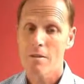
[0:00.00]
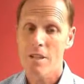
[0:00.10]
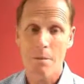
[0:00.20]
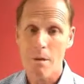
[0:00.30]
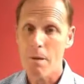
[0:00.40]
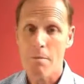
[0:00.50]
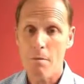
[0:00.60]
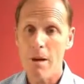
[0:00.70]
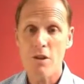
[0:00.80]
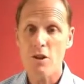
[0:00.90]
Some other people
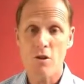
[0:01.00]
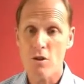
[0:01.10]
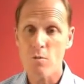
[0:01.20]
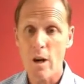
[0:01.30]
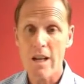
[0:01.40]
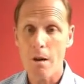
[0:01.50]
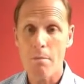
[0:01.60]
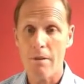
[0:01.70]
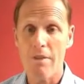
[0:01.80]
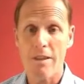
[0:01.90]
may just wake
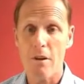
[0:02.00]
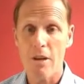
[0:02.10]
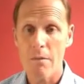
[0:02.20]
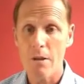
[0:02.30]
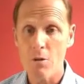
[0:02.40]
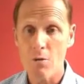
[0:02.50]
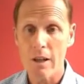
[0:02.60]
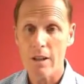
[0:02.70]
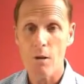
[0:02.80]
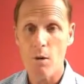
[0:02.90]
up. If they don't hear me
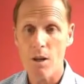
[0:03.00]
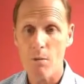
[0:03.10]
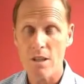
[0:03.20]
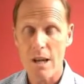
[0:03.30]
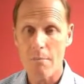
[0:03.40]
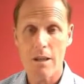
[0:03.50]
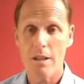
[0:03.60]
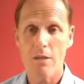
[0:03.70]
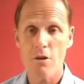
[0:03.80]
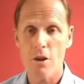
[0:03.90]
talking, they'll wonder what's happening
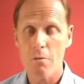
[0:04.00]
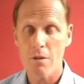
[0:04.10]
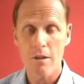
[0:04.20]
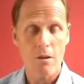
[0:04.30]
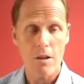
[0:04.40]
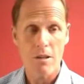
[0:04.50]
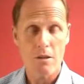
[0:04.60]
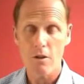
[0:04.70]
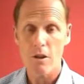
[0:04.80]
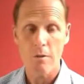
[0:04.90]
and they'll just open their eyes
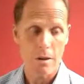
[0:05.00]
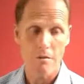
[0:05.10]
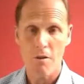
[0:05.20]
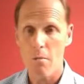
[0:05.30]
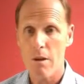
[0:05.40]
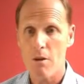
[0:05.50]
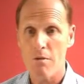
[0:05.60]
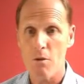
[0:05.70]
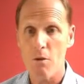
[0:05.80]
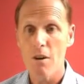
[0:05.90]
and look around and find me on the
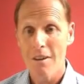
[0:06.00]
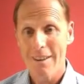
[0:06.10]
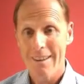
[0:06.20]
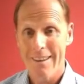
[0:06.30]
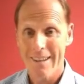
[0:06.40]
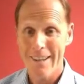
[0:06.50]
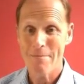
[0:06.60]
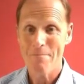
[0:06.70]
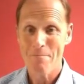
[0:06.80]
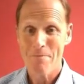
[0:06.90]
floor.
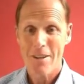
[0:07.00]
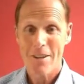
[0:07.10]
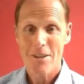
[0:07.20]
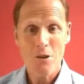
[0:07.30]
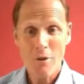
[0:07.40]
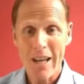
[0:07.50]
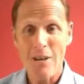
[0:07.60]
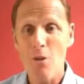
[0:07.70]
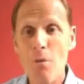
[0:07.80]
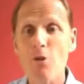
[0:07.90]
So you
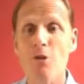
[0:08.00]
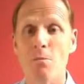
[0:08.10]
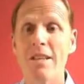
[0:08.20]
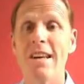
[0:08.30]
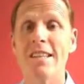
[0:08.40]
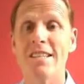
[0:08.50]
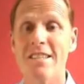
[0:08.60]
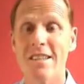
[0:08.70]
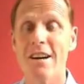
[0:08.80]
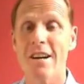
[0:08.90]
cannot possibly get
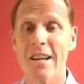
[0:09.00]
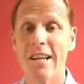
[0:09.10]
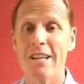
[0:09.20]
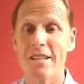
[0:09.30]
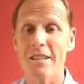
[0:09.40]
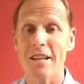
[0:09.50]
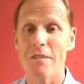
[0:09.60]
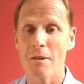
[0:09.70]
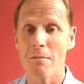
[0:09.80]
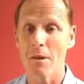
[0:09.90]
stuck in a state
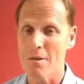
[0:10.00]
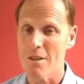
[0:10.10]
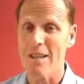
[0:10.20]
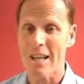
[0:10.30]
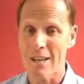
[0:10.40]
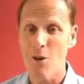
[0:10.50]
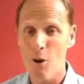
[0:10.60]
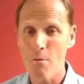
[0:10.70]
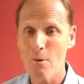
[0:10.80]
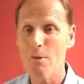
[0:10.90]
of hypnosis. That is
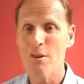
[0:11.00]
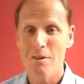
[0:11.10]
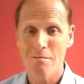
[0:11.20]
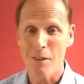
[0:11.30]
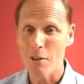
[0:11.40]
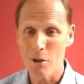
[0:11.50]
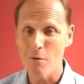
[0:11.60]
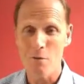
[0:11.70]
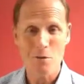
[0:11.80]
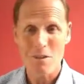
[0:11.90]
Hollywood and
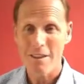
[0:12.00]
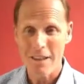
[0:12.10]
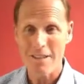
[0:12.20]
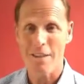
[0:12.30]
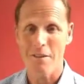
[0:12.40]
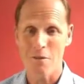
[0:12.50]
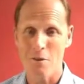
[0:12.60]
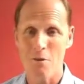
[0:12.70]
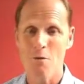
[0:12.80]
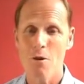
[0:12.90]
novels. It's nothing to
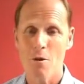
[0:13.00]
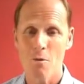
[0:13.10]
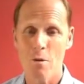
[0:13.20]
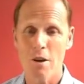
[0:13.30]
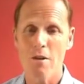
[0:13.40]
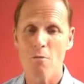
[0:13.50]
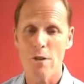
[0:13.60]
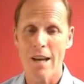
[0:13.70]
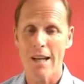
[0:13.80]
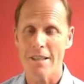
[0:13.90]
do with
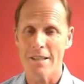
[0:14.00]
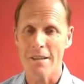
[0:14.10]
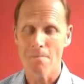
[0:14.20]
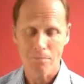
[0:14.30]
reality.